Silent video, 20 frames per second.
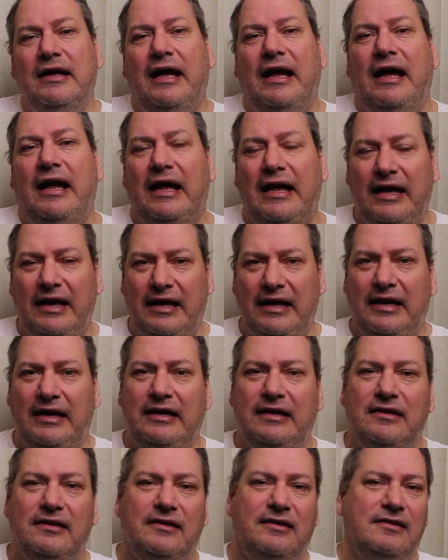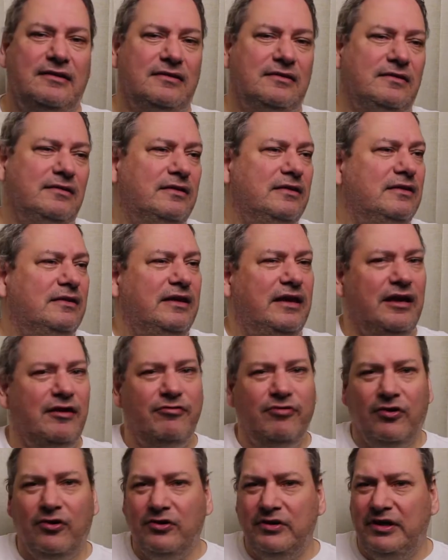and
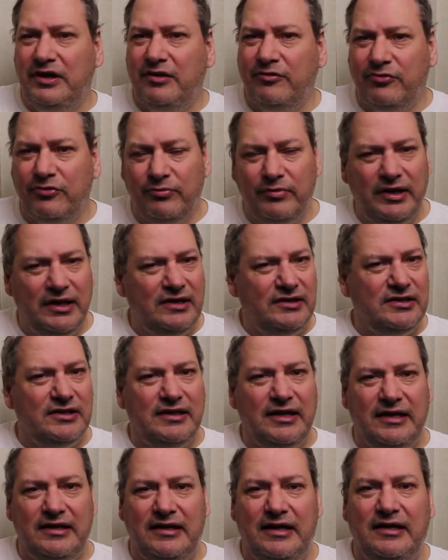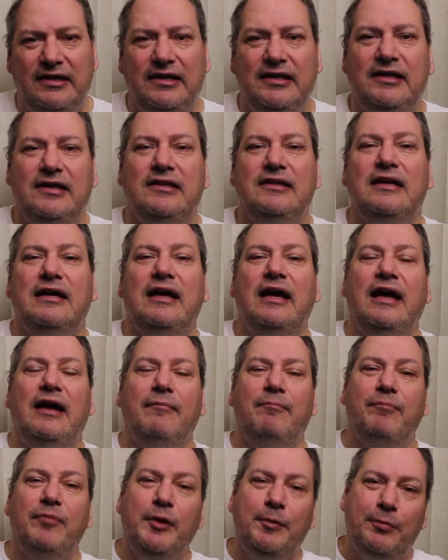give all the information that they need
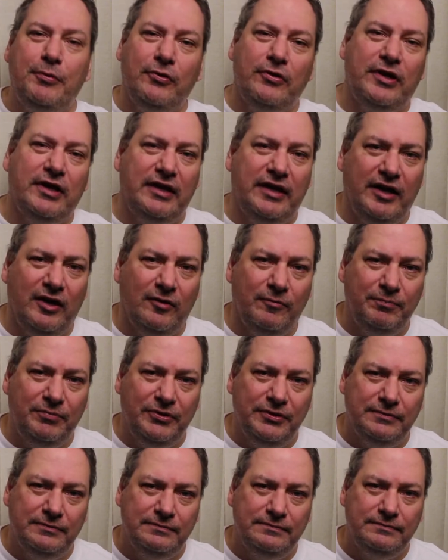and people can help you.